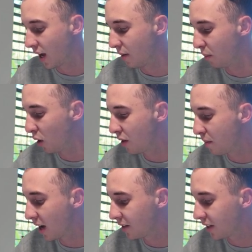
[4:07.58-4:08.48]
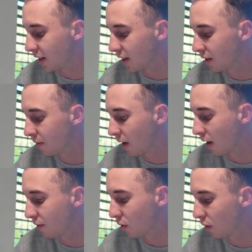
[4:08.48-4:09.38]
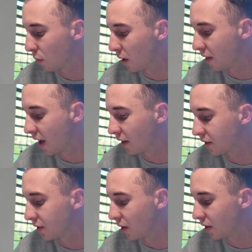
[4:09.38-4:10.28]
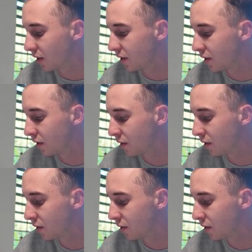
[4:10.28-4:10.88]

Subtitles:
And both amounts here are for the $1,000.